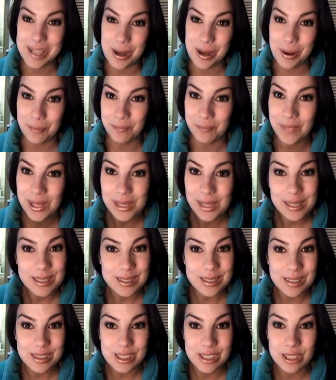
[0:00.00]
So
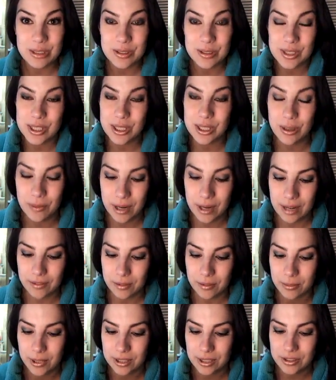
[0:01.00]
just use, you know,
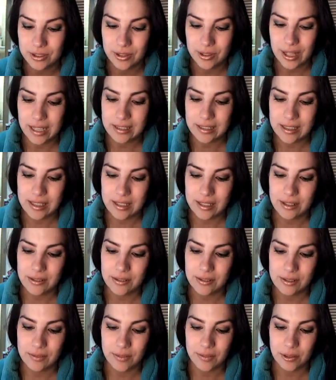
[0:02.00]
whatever brush you like to
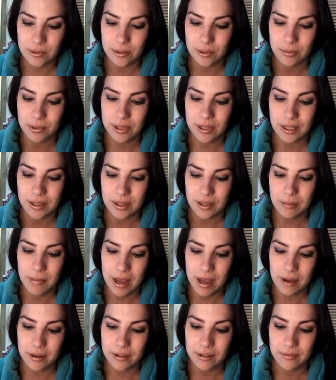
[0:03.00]
use if you were putting on a
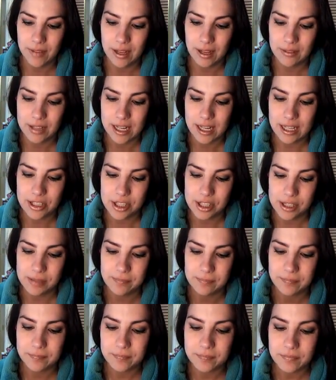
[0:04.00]
powder
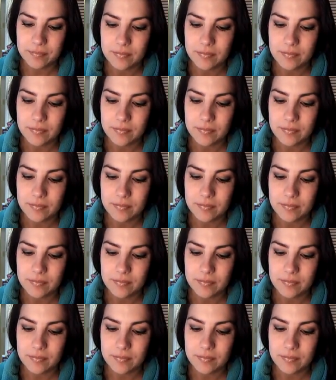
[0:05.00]
foundation.